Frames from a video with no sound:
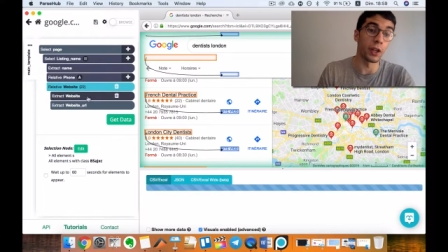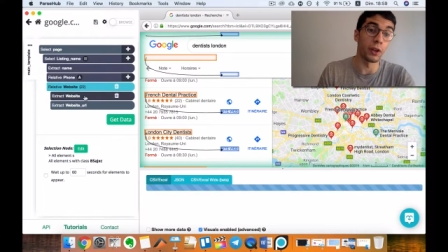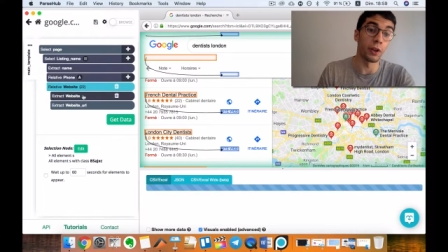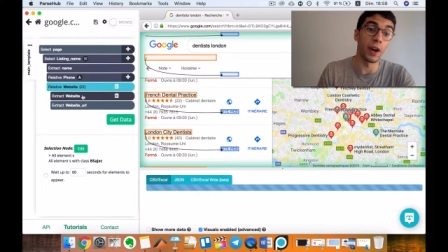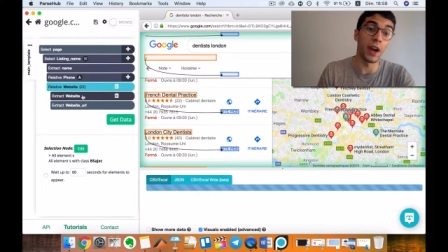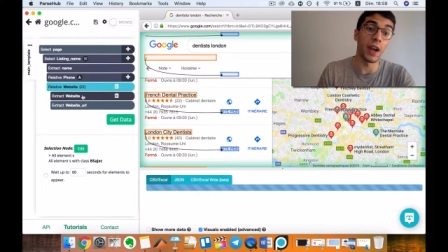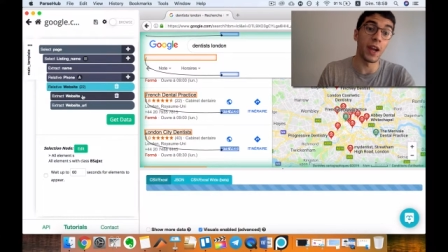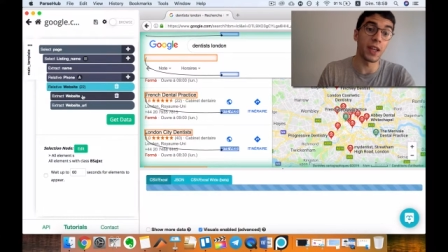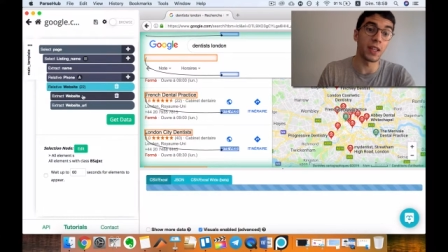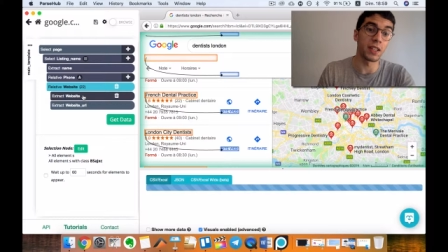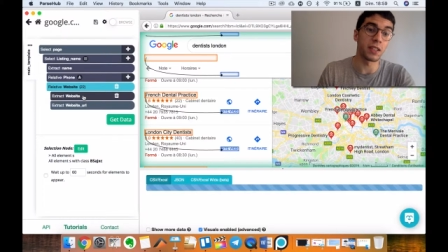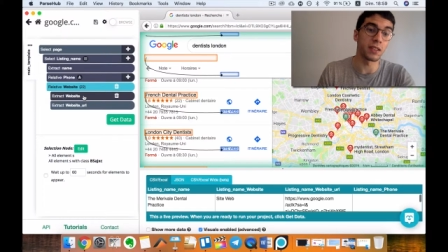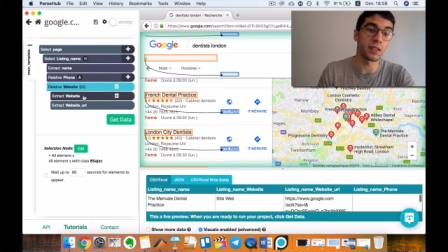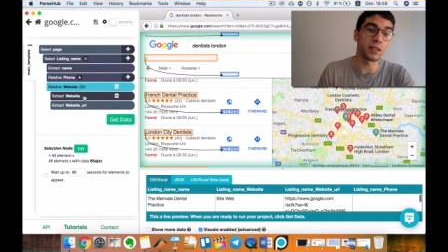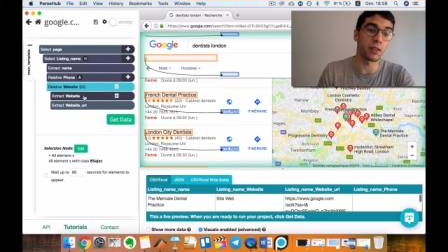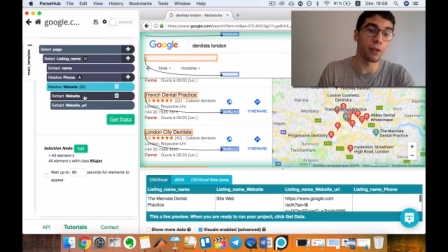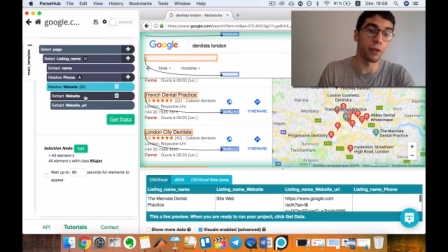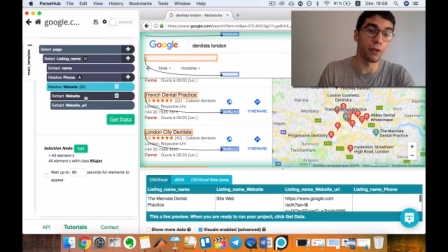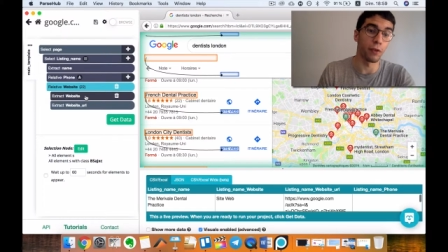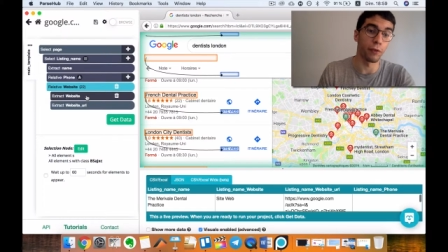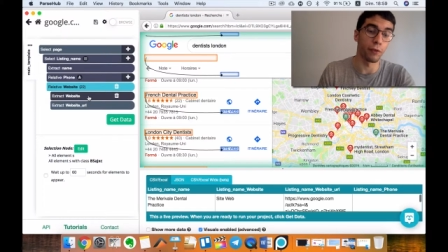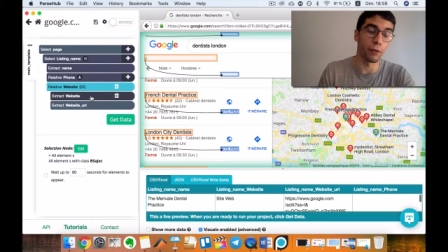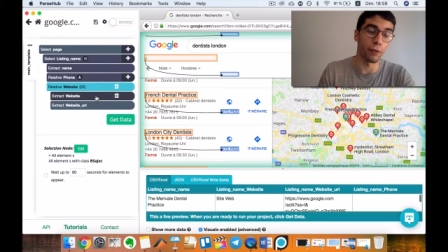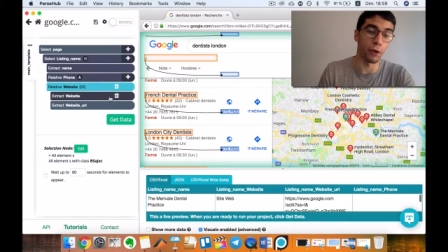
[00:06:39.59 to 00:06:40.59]
erase
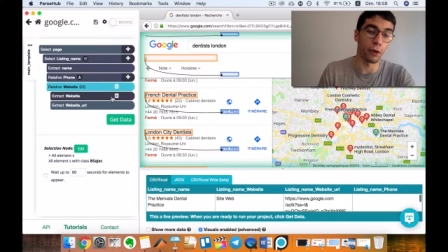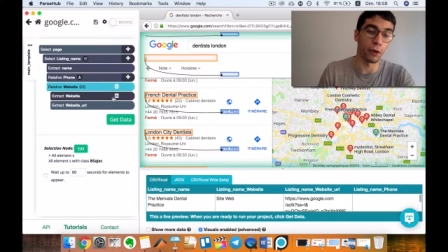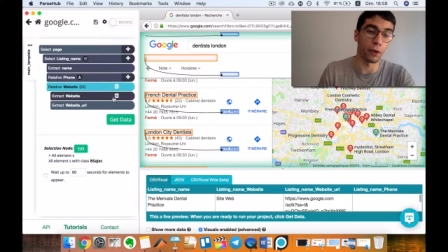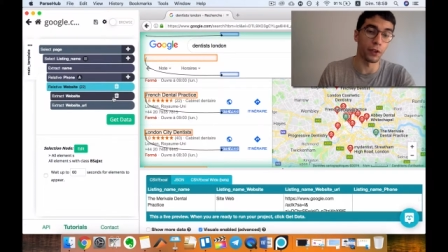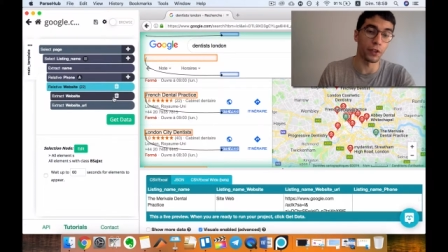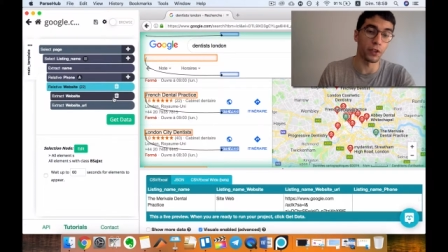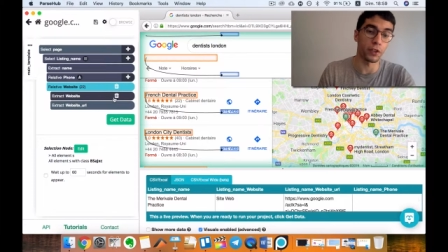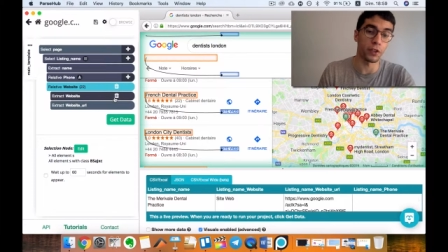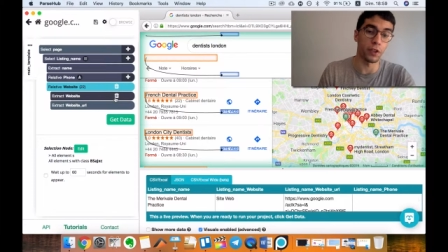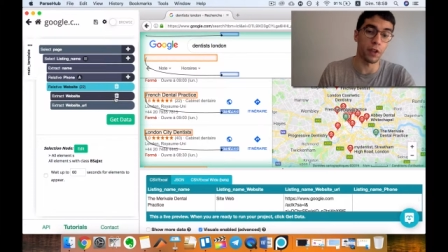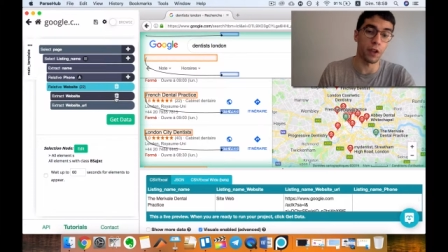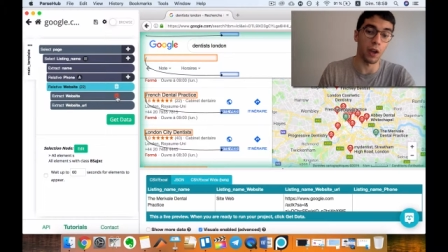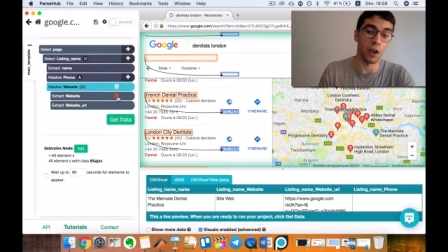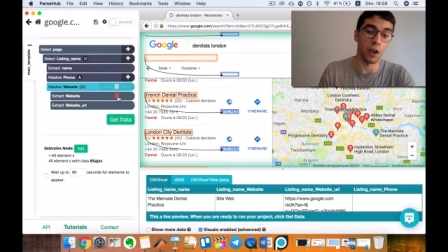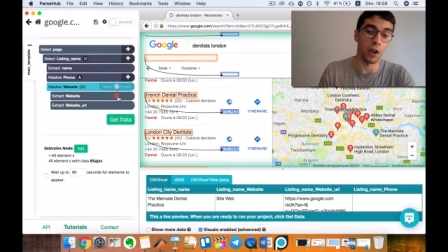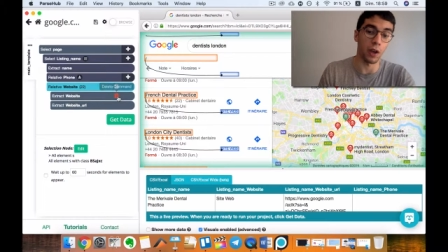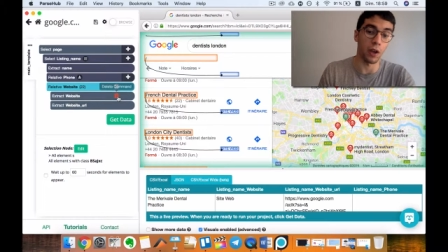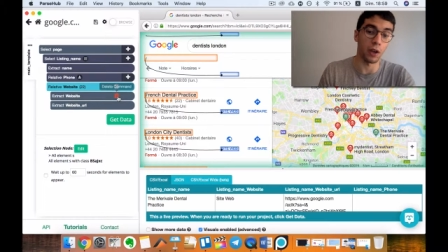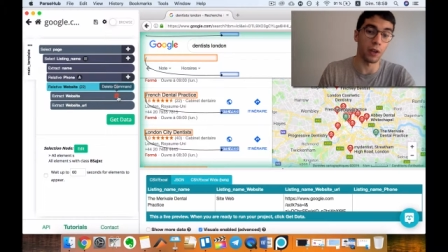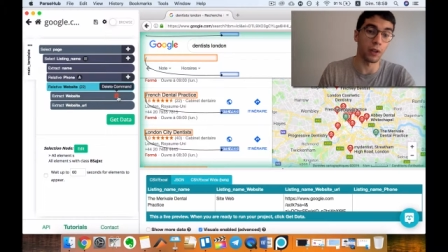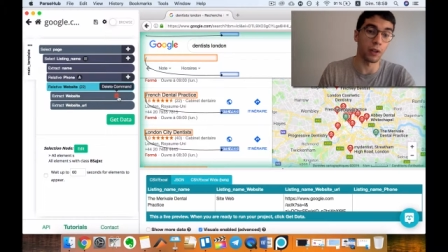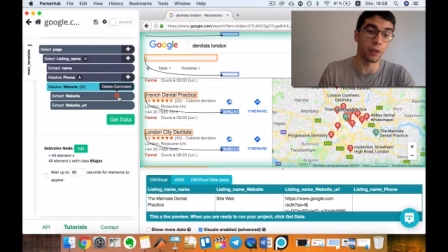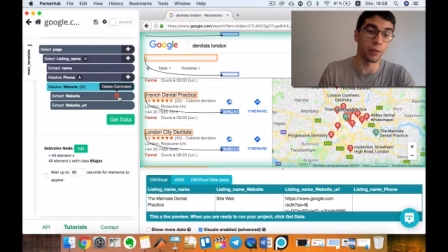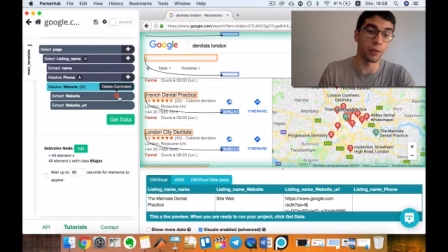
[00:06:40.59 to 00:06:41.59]
the first
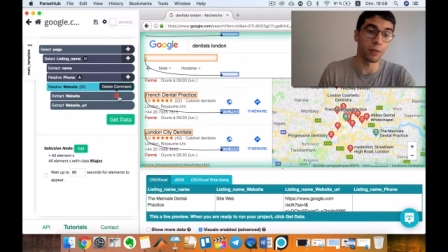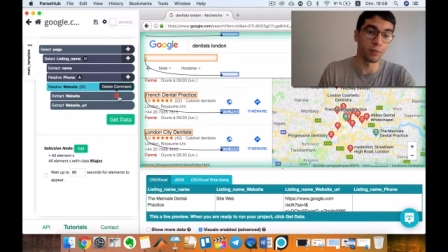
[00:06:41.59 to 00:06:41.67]
uh,